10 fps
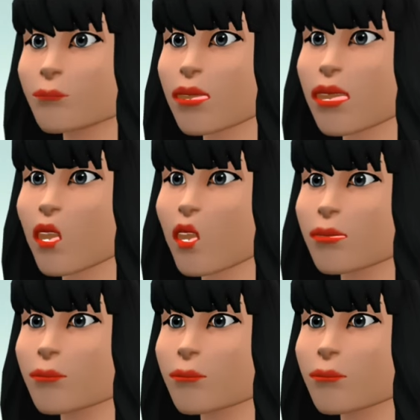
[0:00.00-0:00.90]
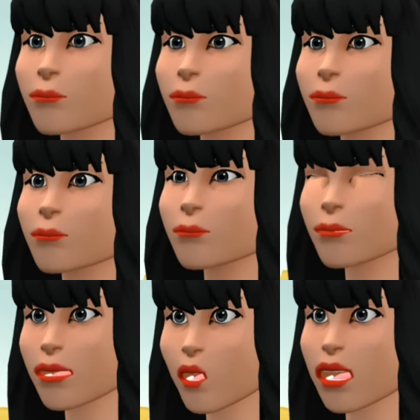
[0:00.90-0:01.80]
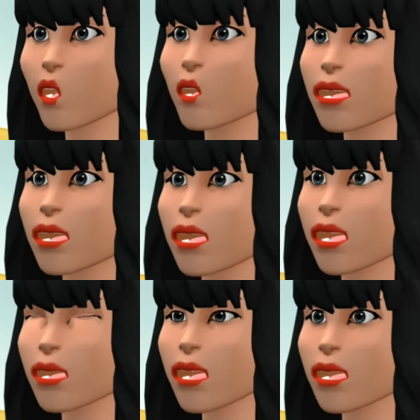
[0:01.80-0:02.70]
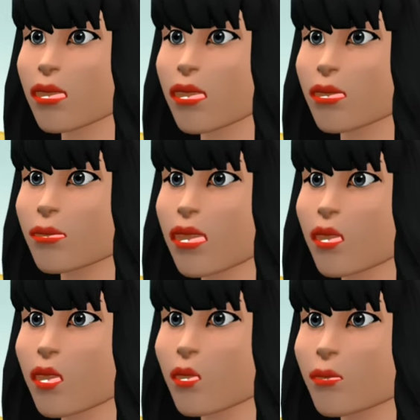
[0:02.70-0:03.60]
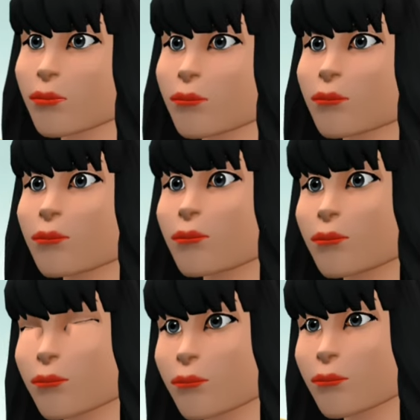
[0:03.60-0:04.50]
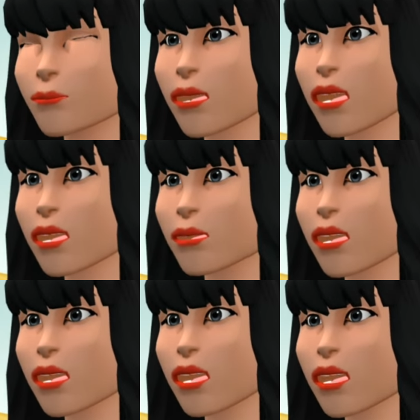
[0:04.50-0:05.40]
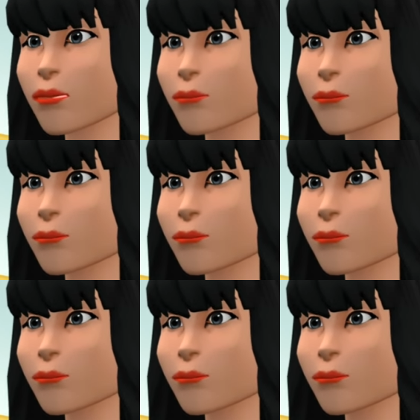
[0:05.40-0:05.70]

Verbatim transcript: Thank you. And you are taking this test as a nurse? Is that correct?